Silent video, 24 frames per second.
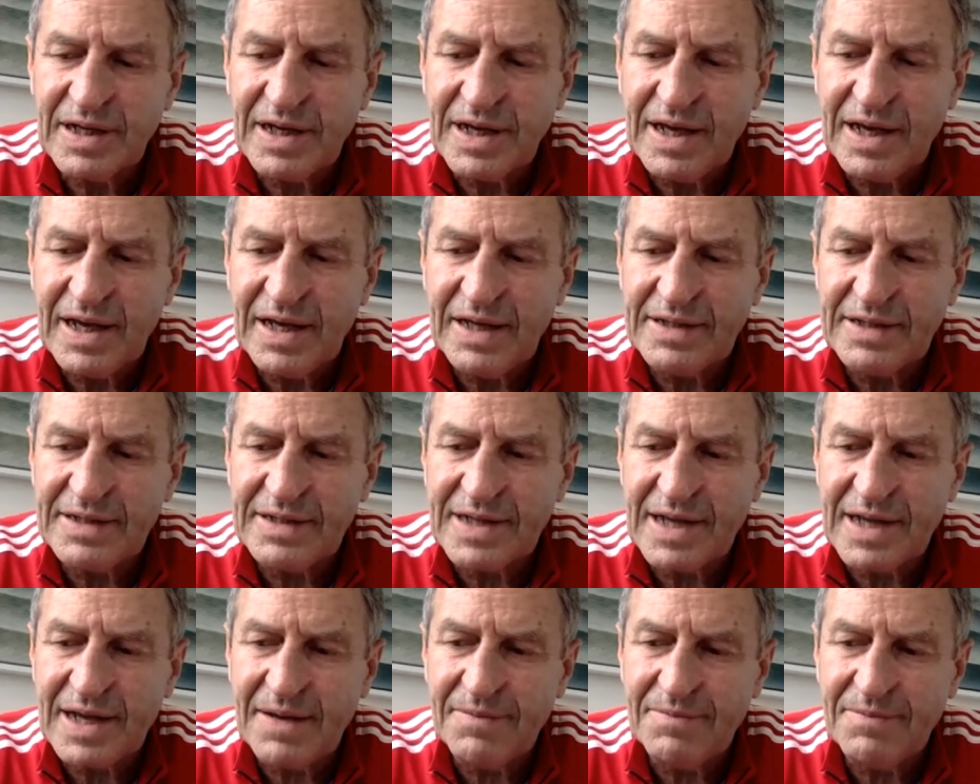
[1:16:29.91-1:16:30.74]
at
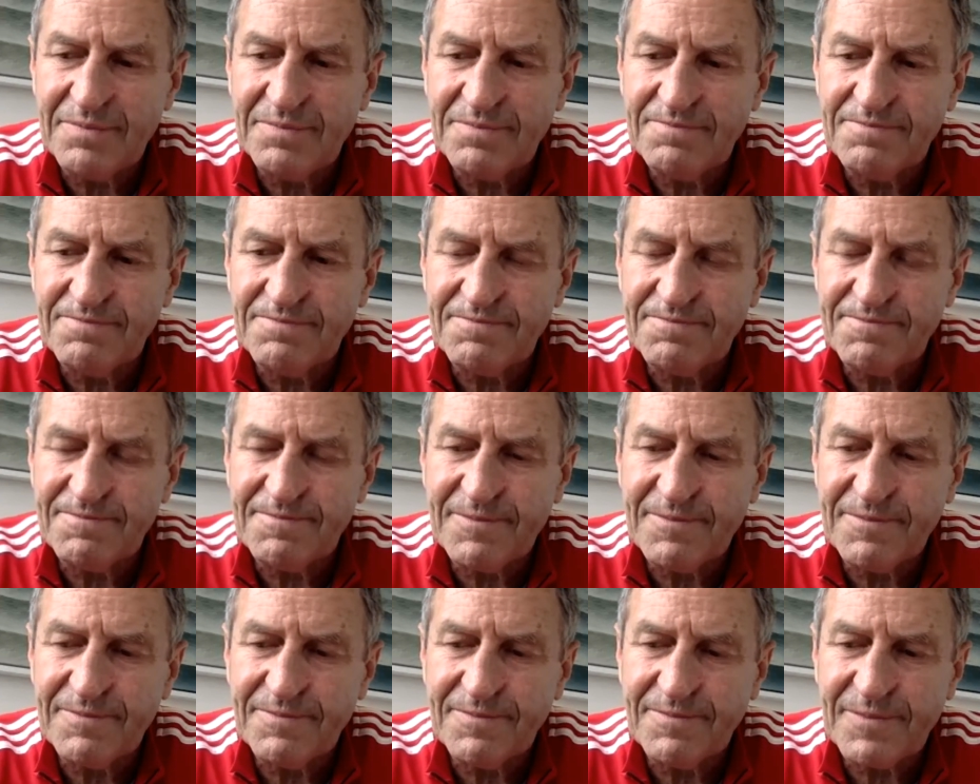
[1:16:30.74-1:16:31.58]
the
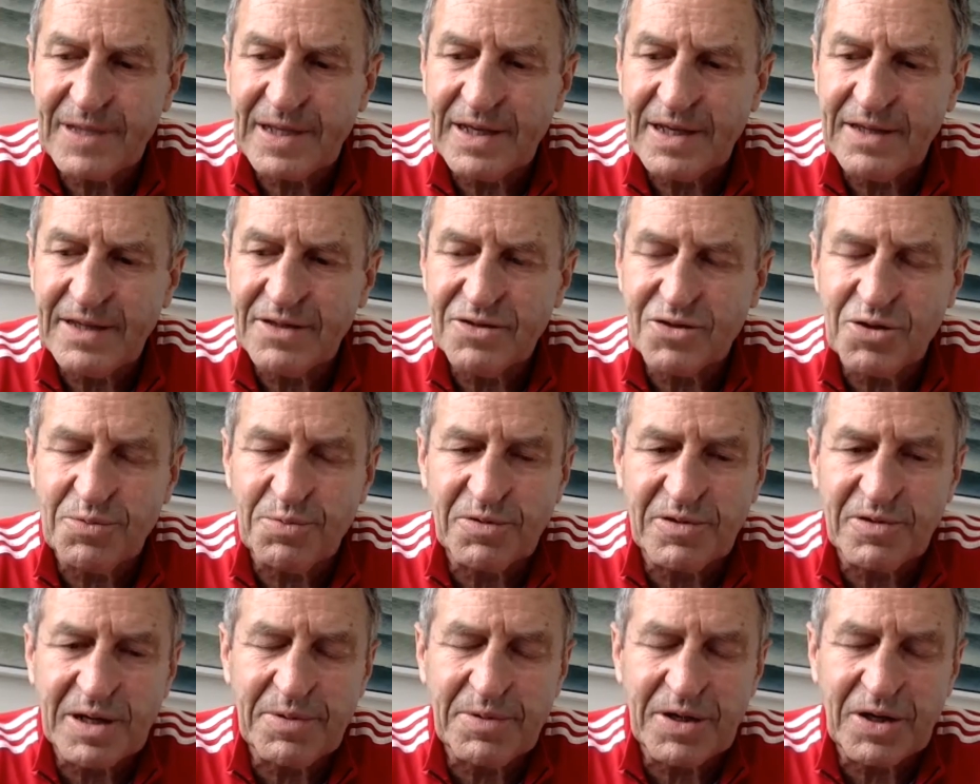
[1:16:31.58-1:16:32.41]
Super
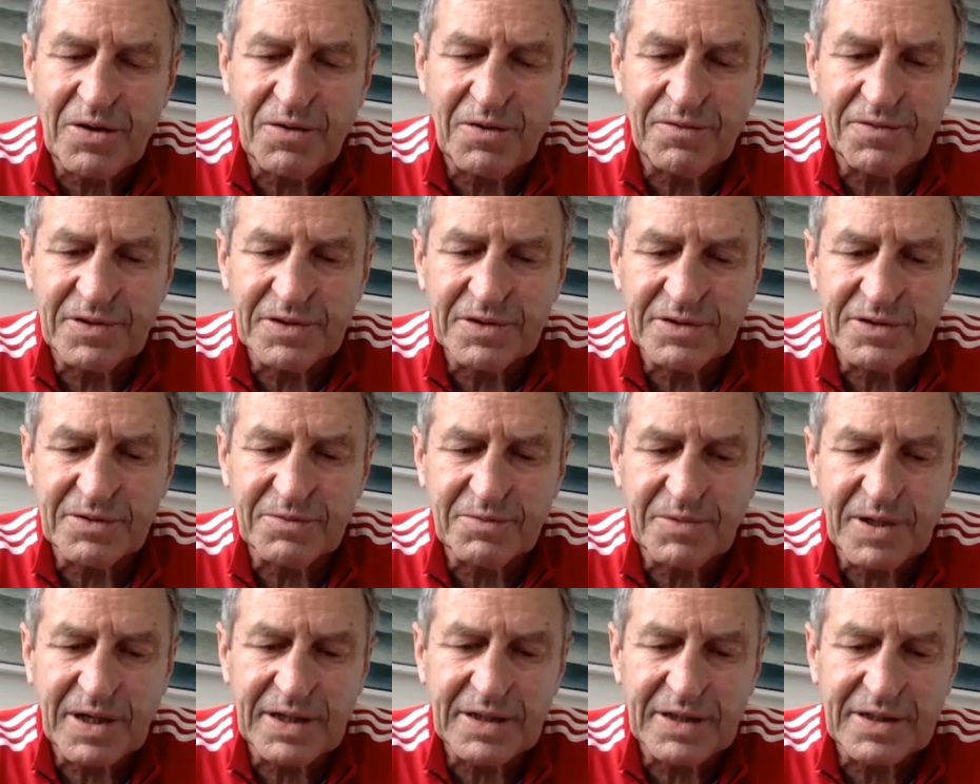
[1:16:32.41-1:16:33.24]
Rugby conference in
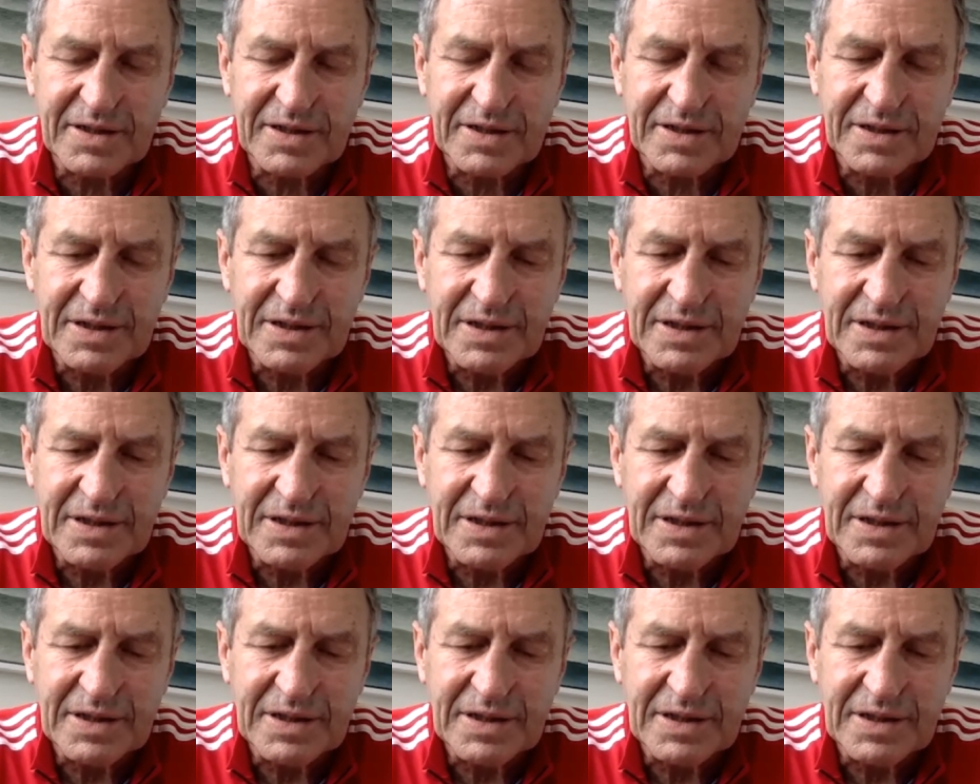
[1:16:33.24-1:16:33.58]
Wellington.